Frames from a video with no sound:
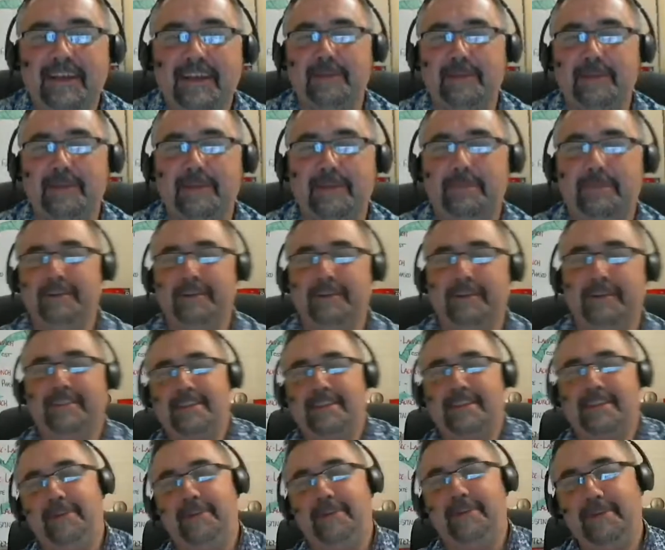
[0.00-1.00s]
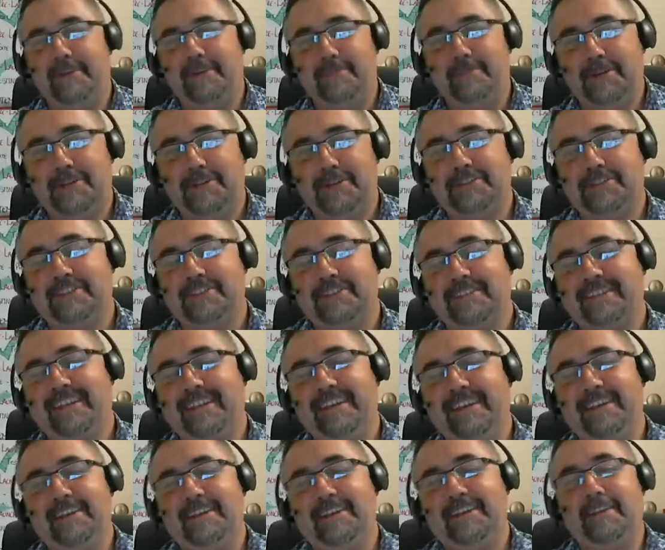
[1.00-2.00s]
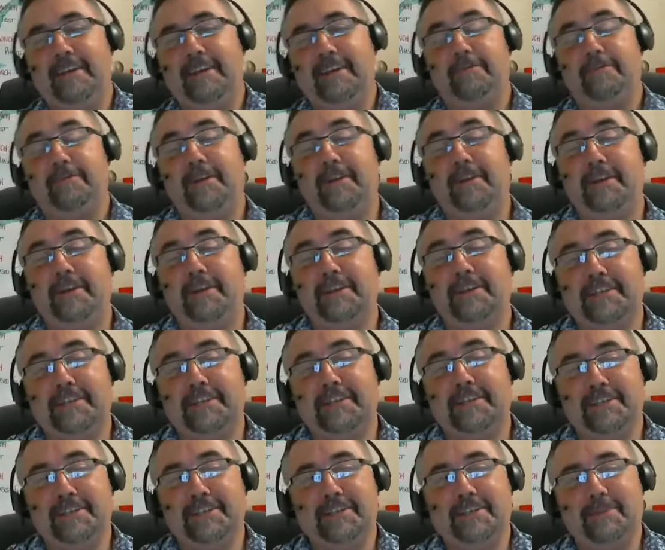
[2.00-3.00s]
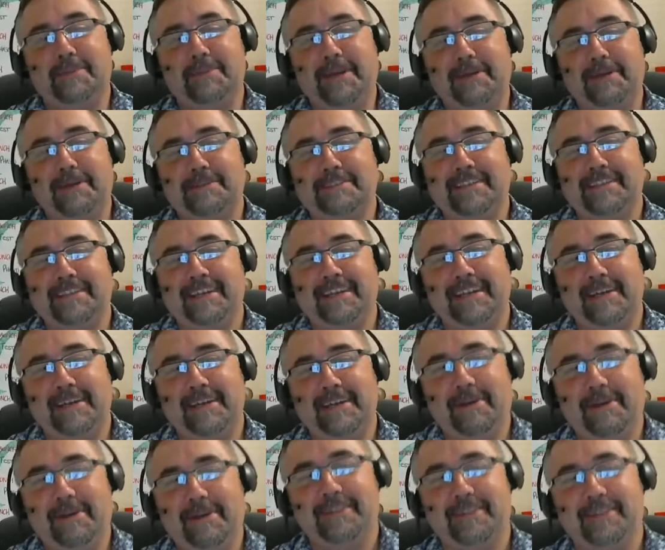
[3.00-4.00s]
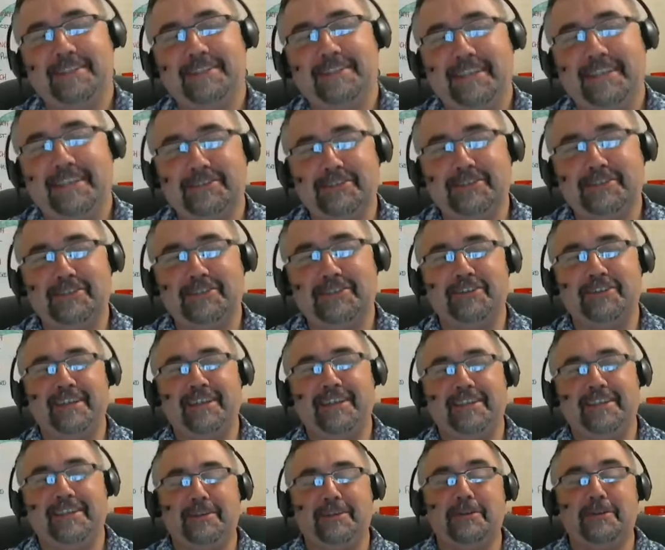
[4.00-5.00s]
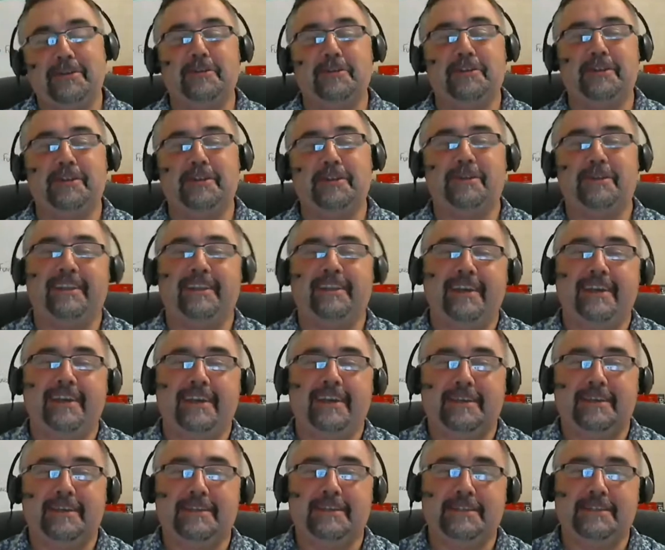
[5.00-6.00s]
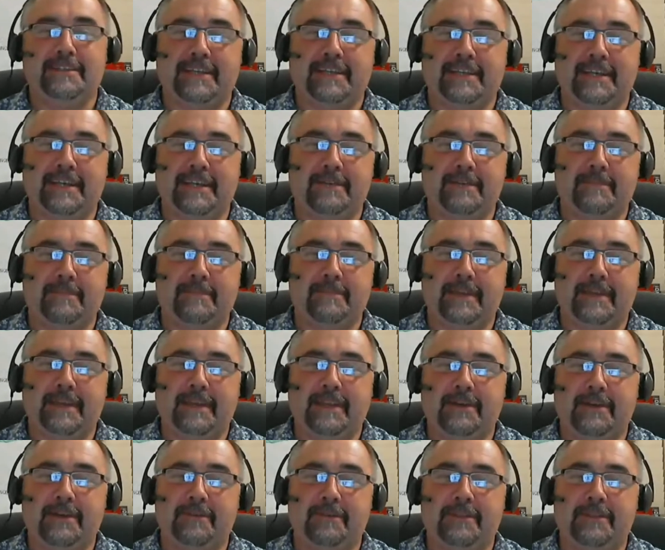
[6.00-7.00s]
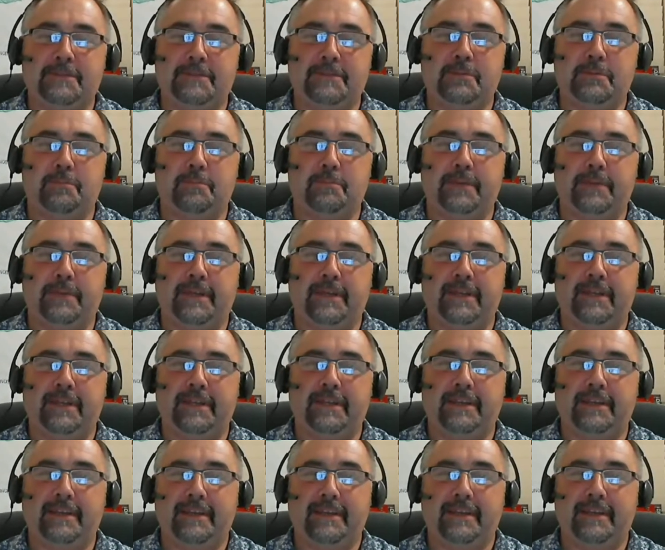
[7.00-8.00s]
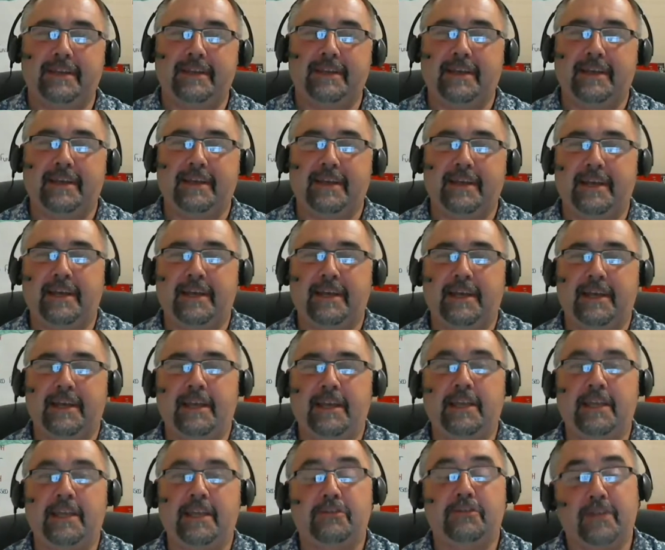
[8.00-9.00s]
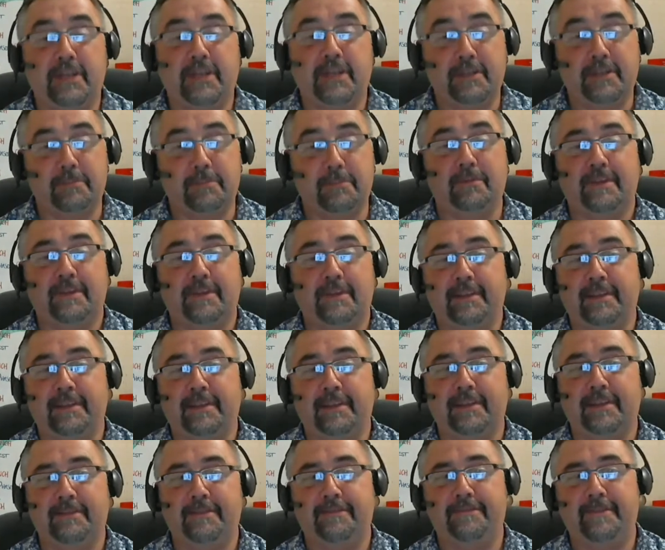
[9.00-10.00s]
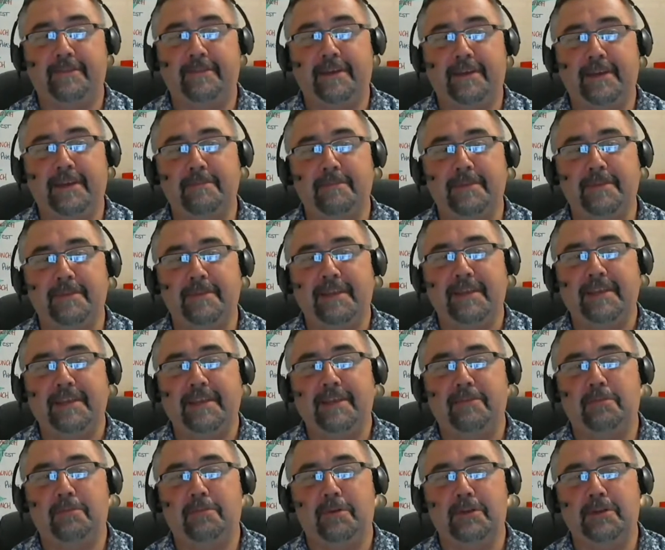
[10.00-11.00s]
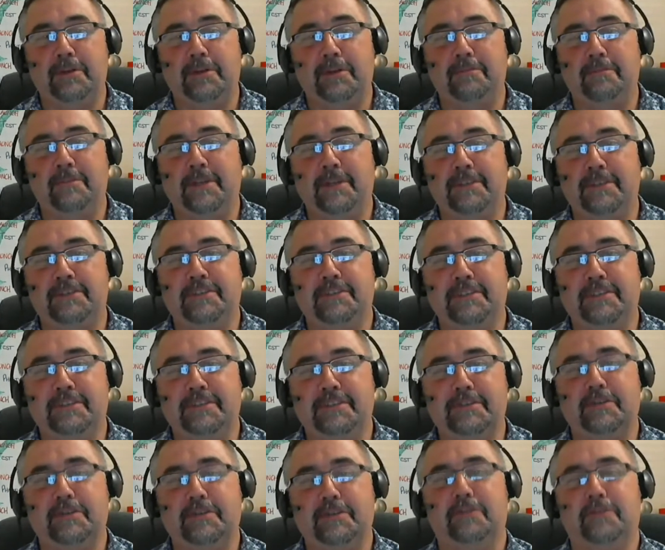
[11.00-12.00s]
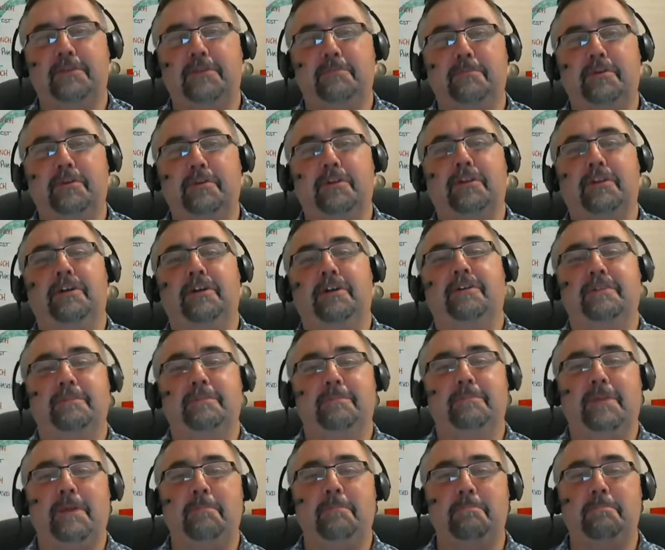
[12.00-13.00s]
Hi Bart, thank you very much. Yeah, very excited about this extra training that you're doing, because this will be incredible. I think if what you've managed to discover and pull off and